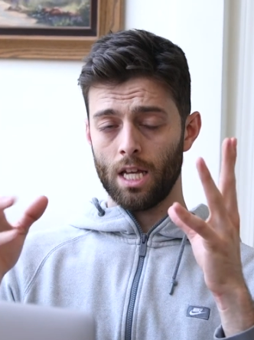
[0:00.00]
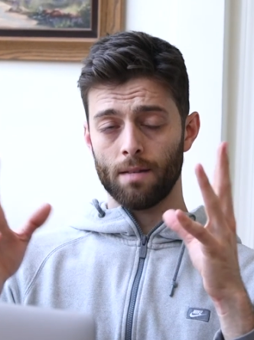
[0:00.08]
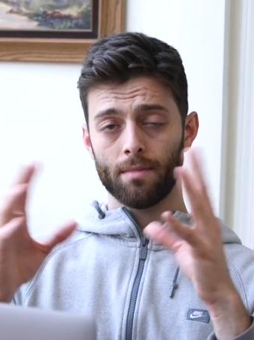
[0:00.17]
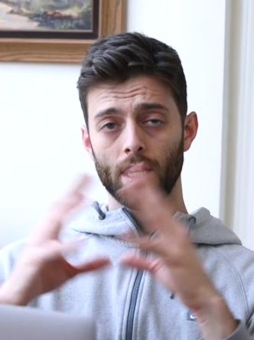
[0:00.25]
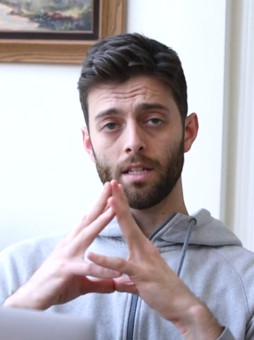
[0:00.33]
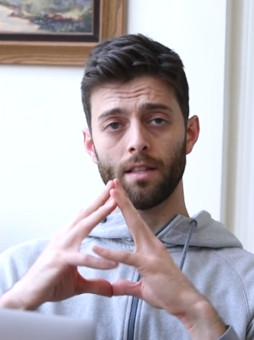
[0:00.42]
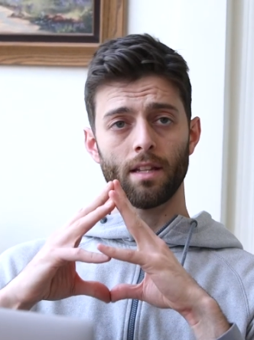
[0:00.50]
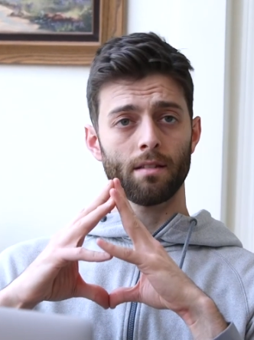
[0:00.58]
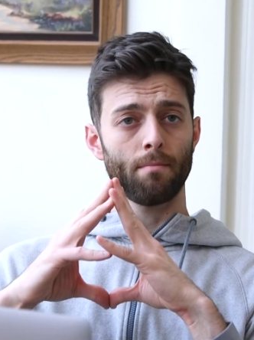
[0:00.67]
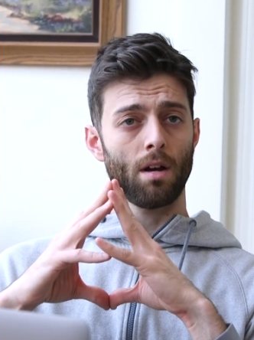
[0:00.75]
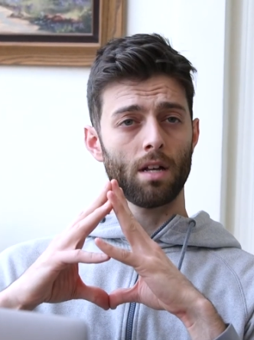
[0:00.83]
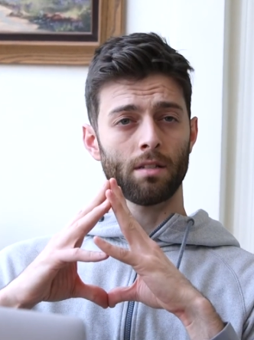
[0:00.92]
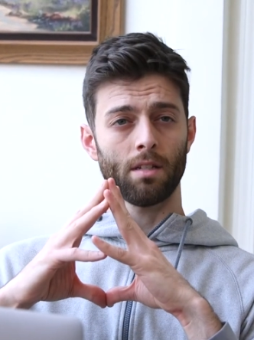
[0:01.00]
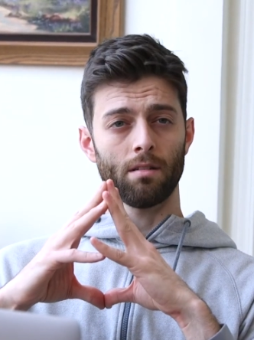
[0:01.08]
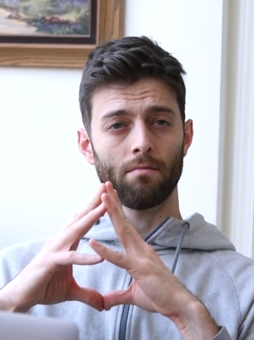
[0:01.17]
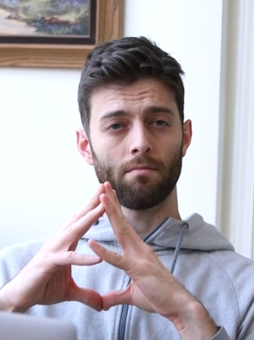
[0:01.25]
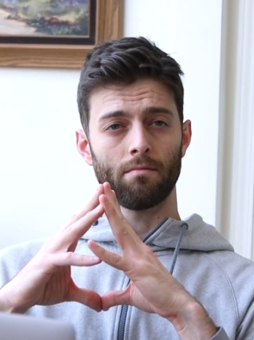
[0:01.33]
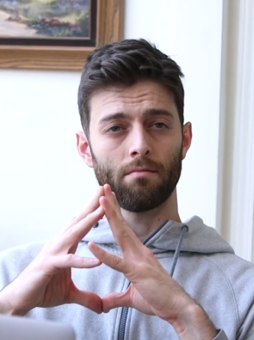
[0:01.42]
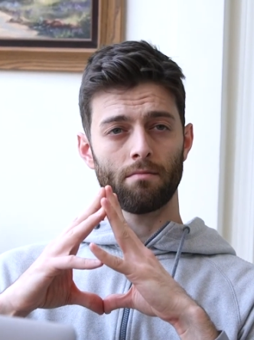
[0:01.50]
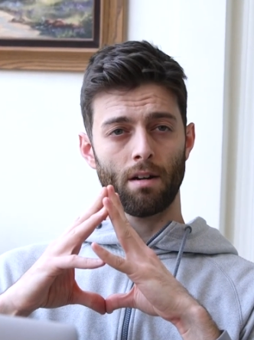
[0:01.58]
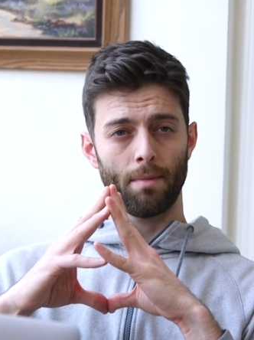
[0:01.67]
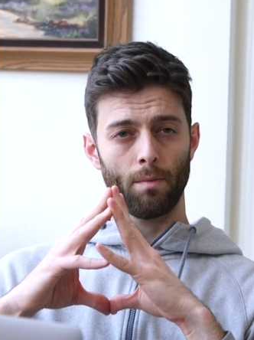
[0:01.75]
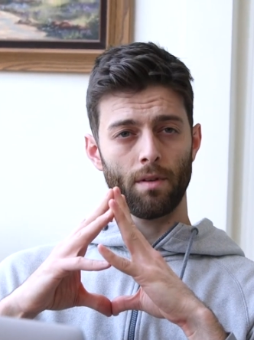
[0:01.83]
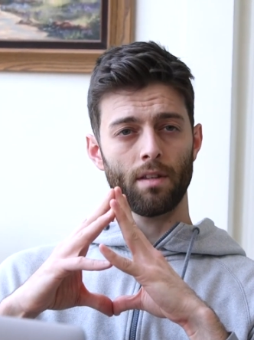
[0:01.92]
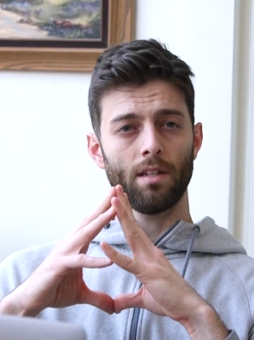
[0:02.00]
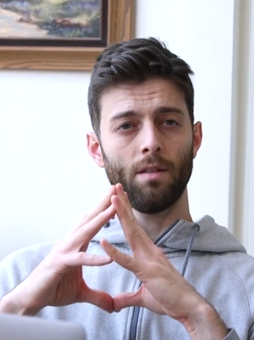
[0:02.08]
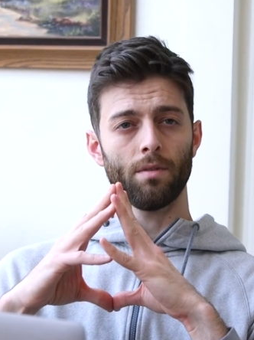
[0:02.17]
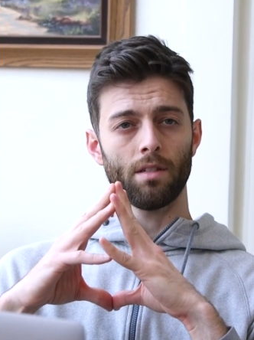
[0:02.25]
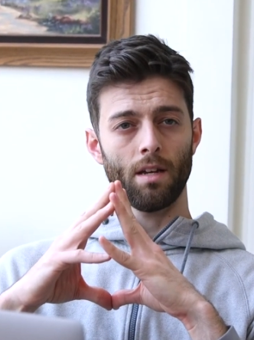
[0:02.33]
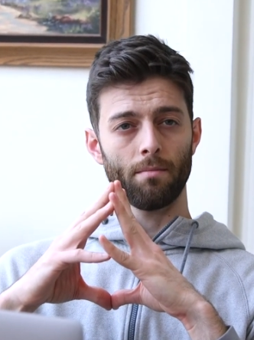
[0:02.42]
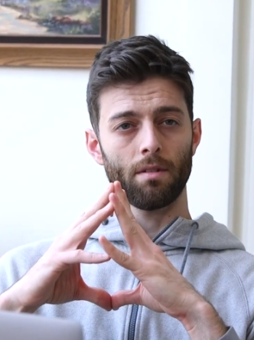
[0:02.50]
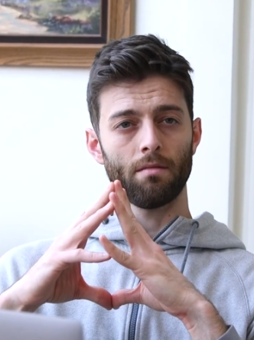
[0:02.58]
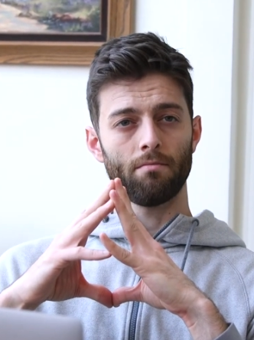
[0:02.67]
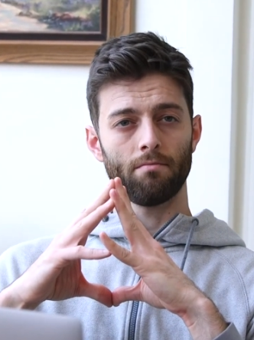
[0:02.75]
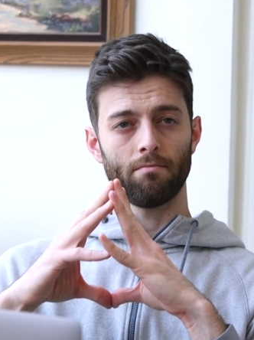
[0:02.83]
Guessing that's in Boston. Probably where the tea was dumped.